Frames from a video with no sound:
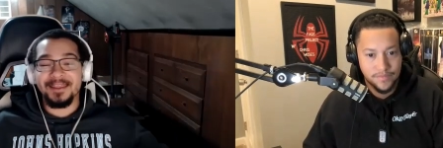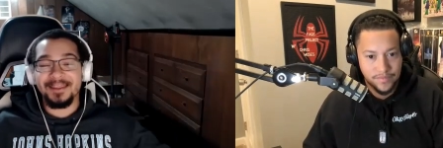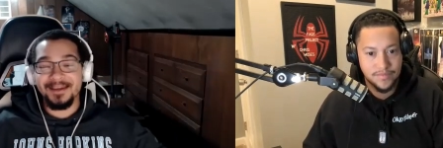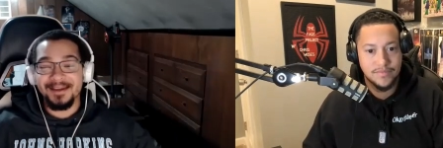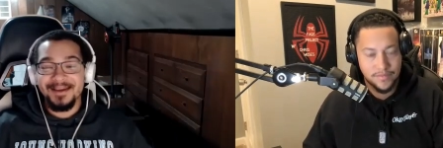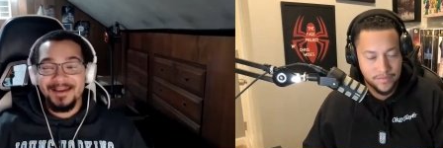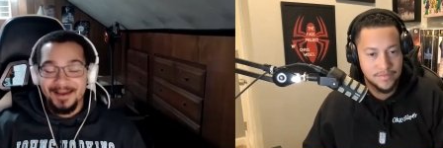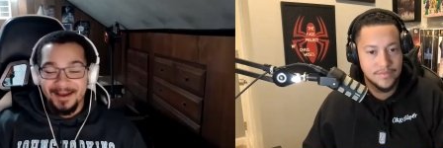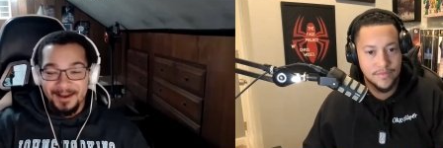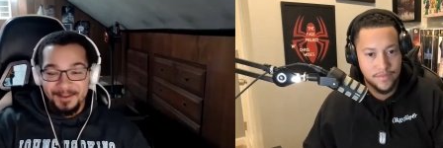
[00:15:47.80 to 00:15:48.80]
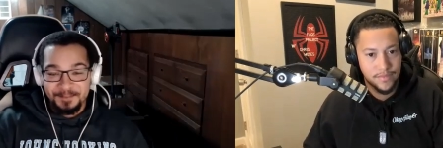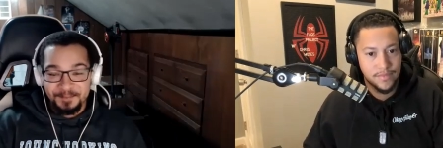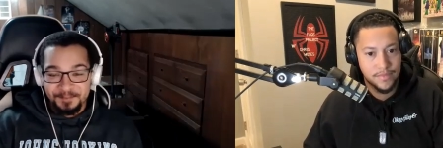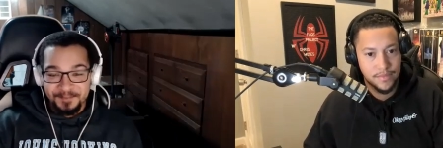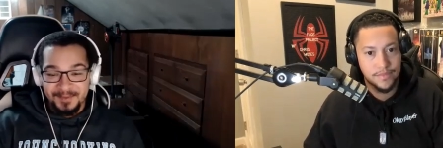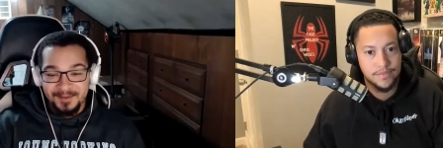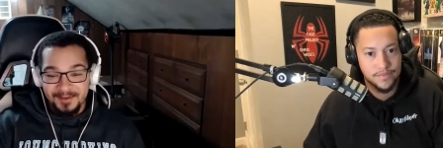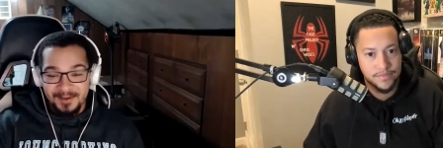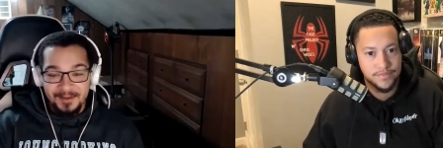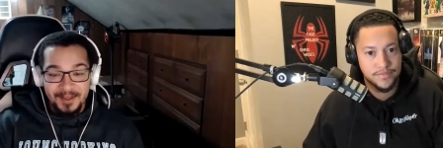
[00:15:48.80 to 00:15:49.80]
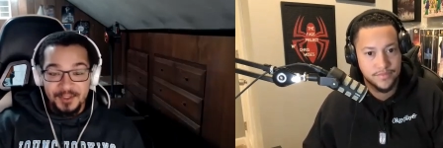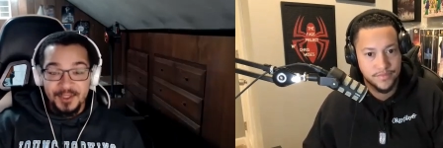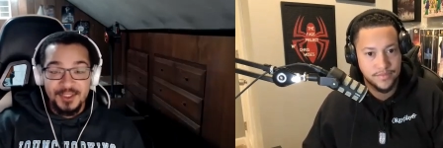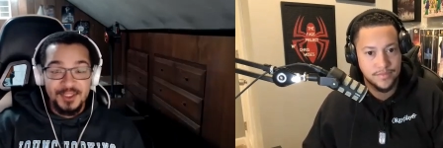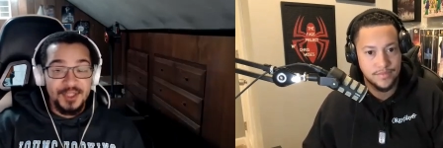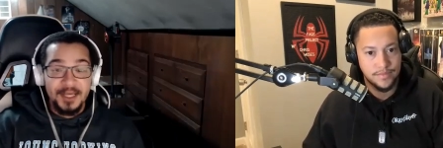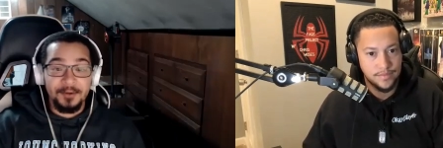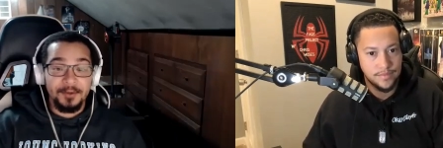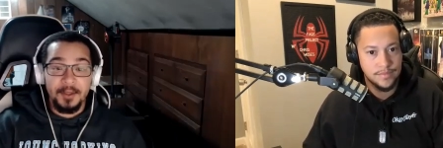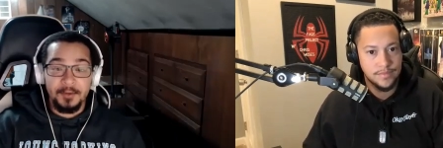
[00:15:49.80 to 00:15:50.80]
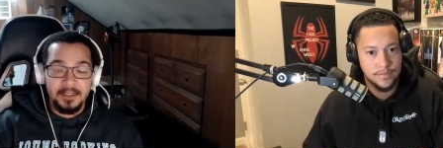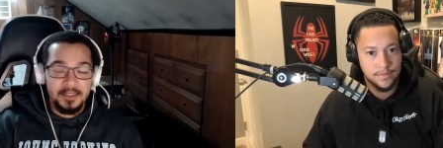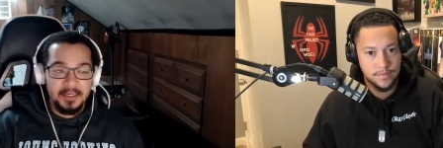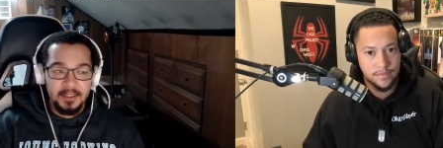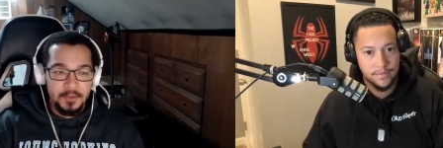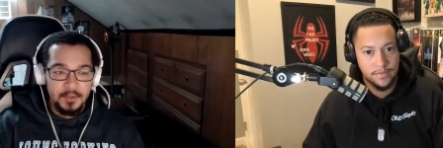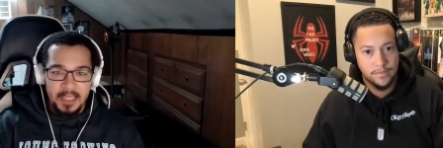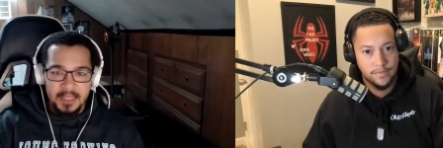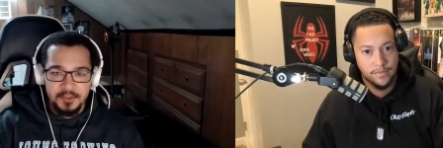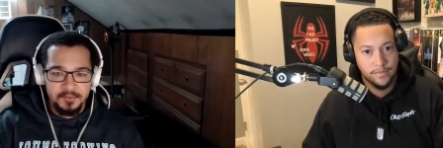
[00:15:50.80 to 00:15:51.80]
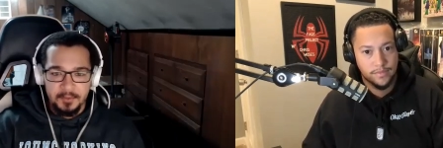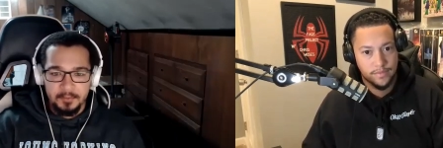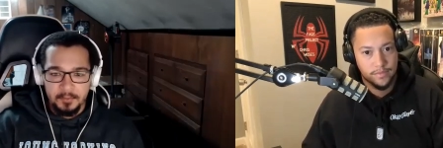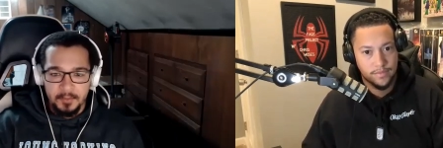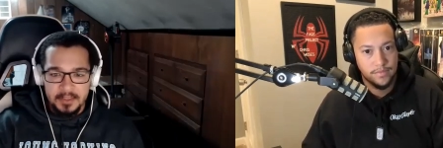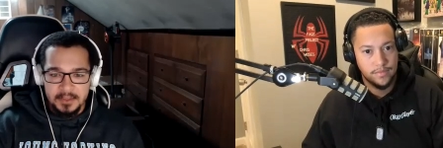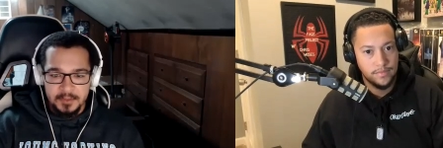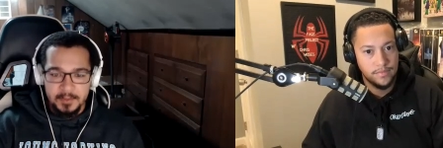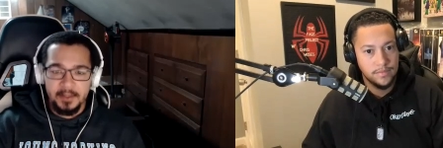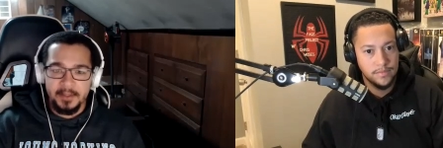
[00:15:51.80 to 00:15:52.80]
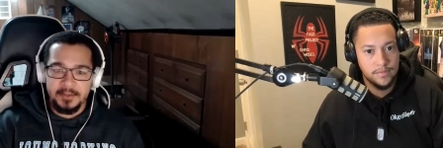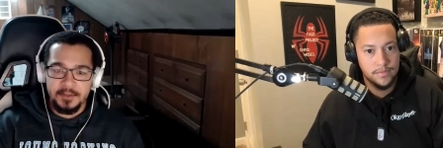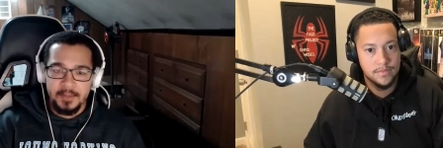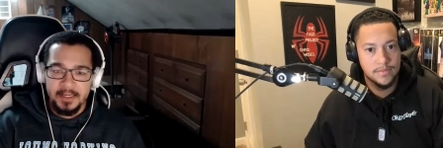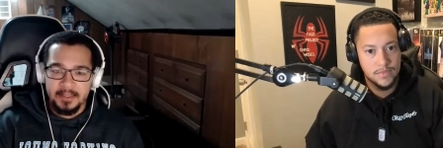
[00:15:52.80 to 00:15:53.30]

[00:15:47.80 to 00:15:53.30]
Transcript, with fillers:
Speaker 1: think um, just in general though he he knows a lot just from his experiences, right?